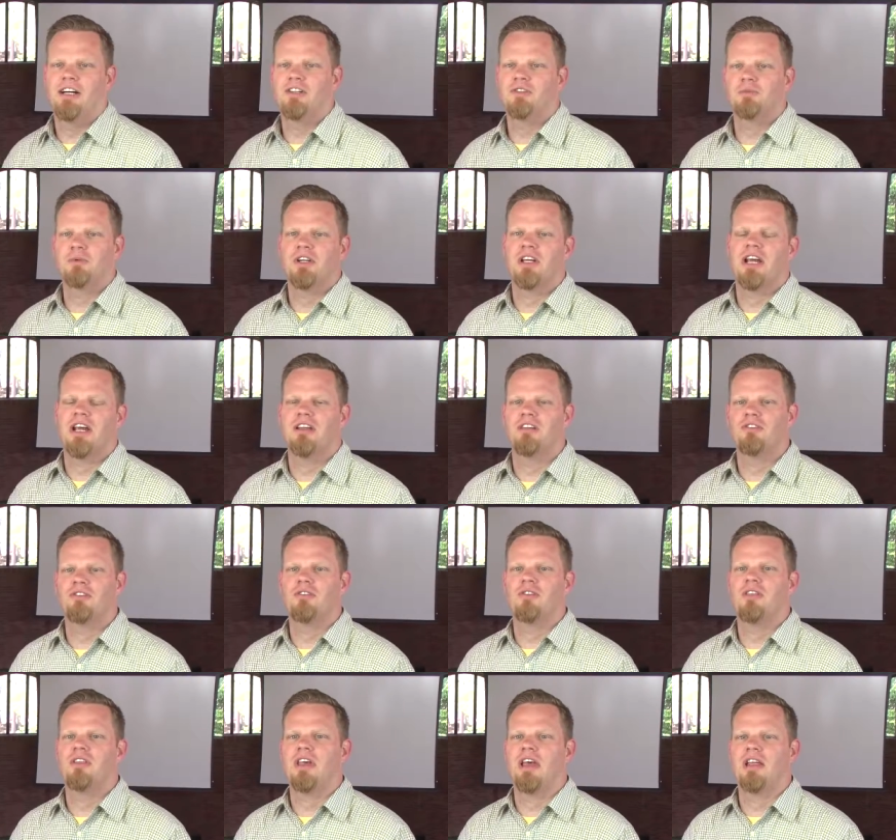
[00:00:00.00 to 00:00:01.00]
Augsburg
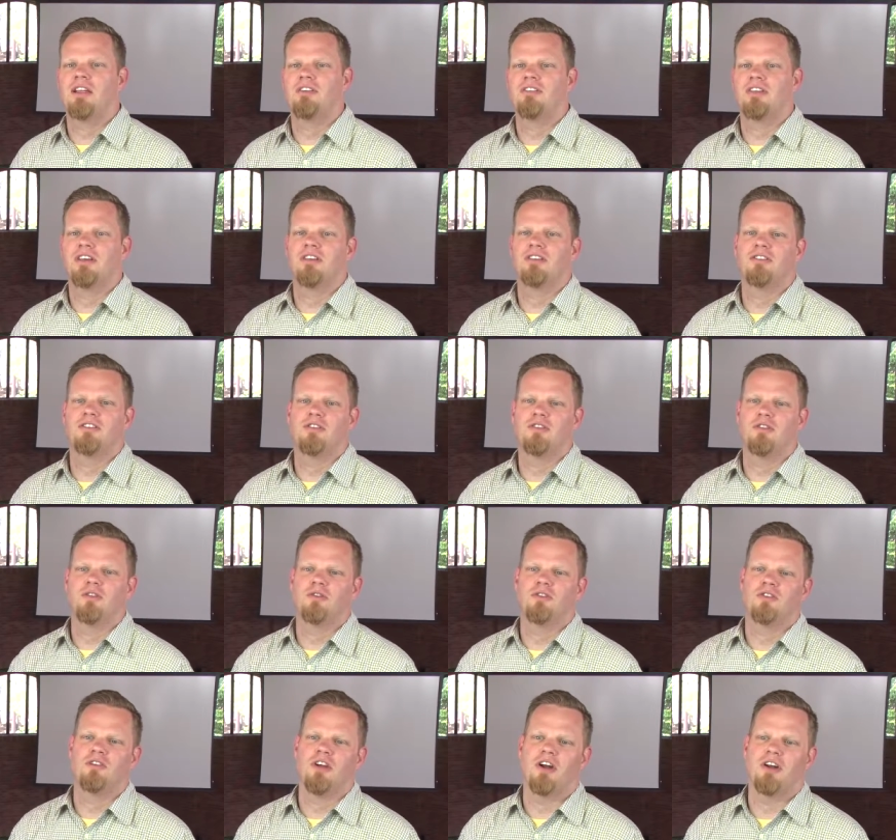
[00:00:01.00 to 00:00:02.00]
College Youth Theology
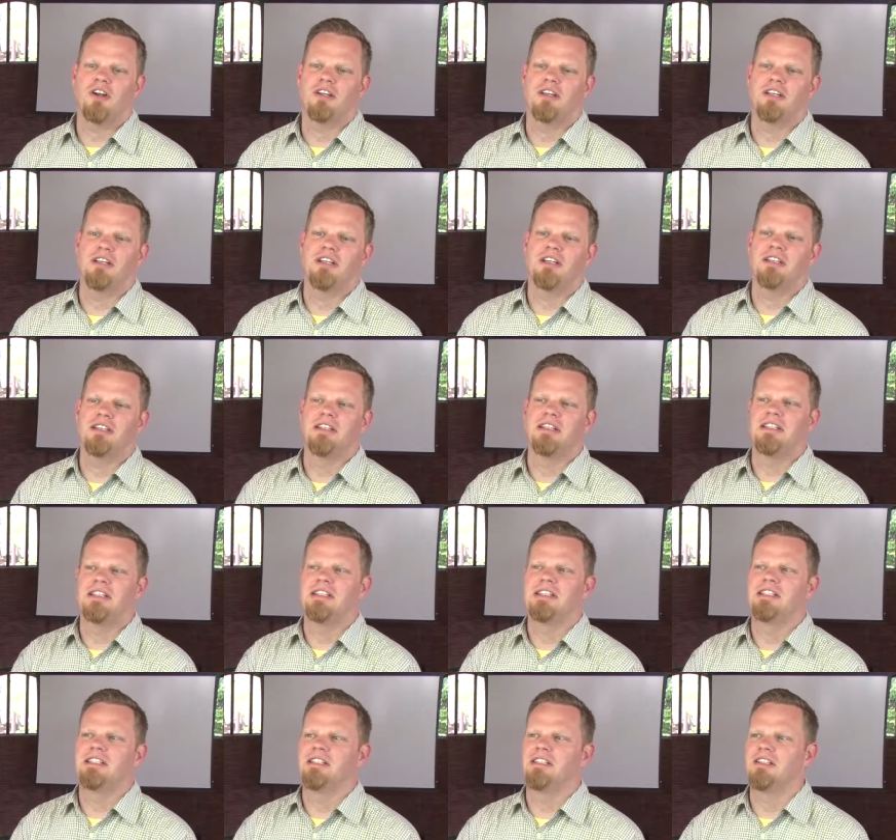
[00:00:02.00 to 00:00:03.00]
Institute started in the
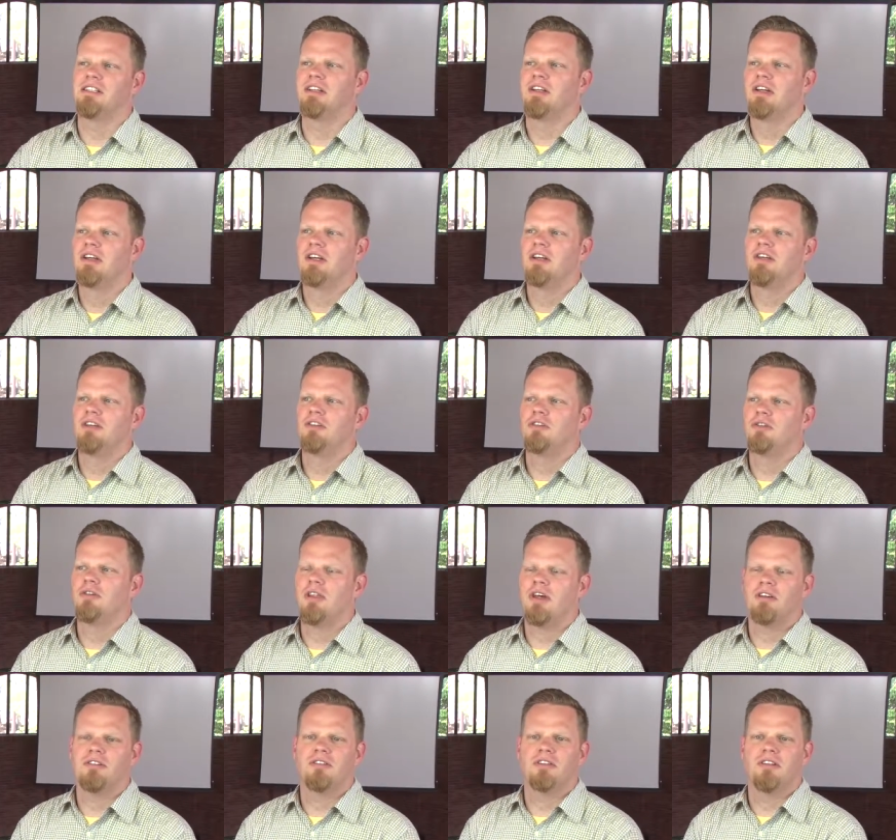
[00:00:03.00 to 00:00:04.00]
year two
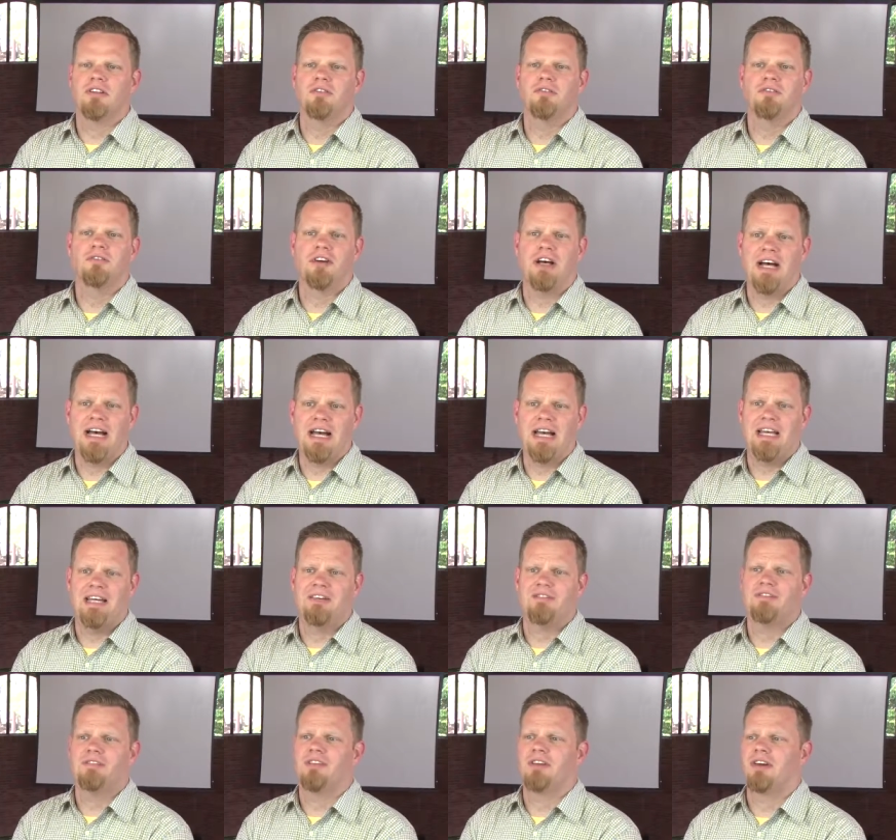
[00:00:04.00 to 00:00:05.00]
thousand
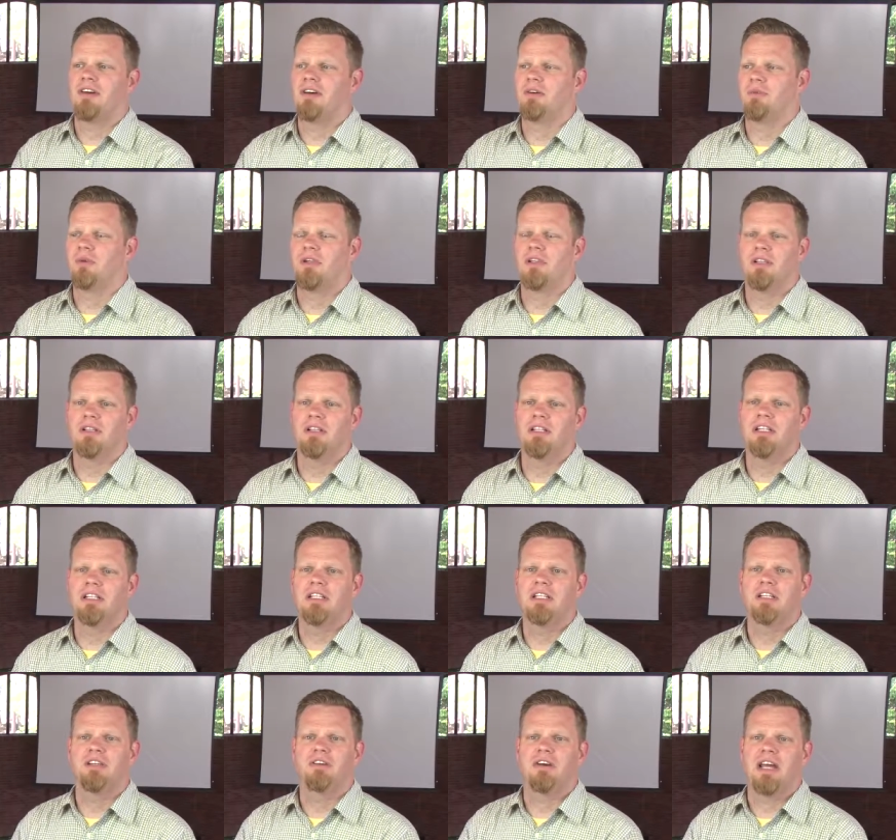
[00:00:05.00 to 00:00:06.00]
five uh, with the
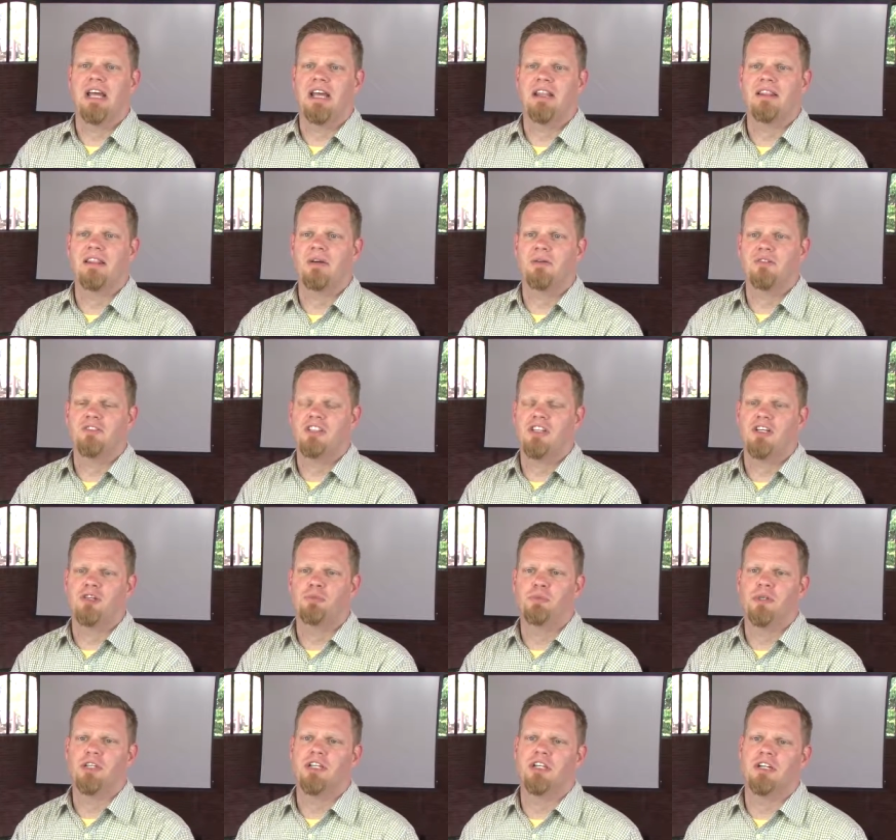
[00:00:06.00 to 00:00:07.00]
Lilly Grant that was
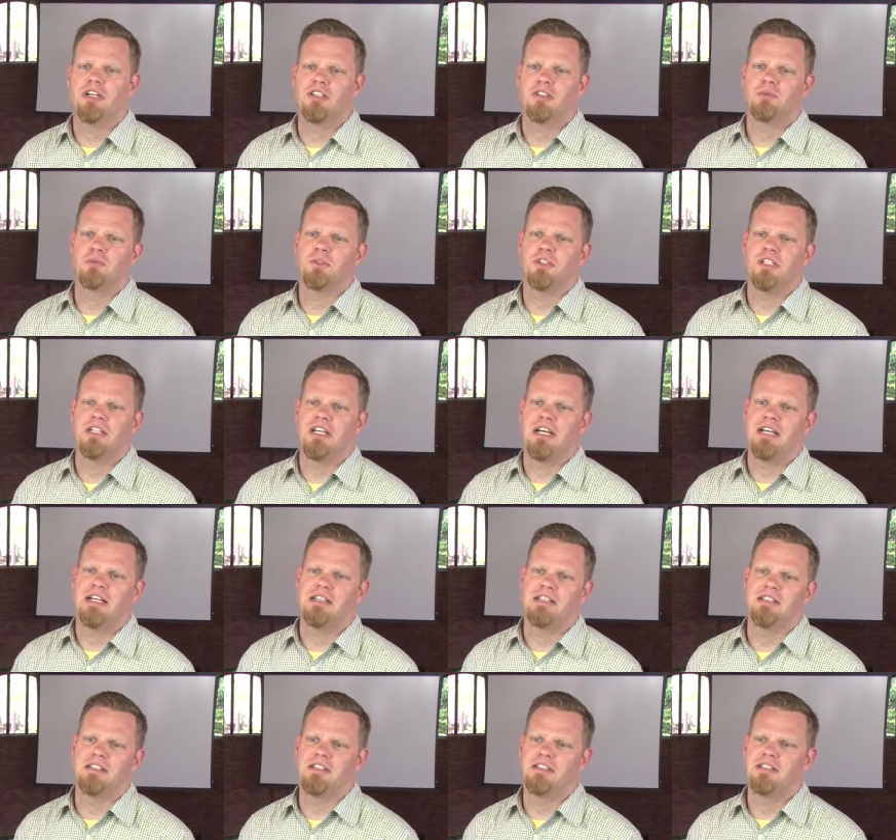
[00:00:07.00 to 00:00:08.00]
helping Augsburg
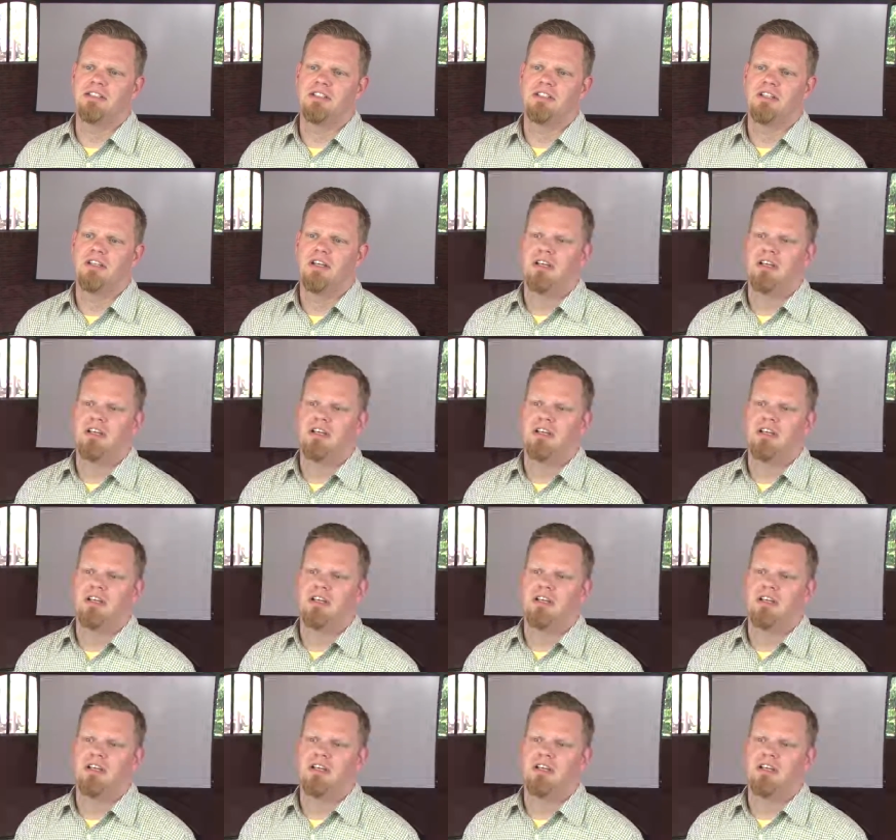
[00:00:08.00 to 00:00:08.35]
College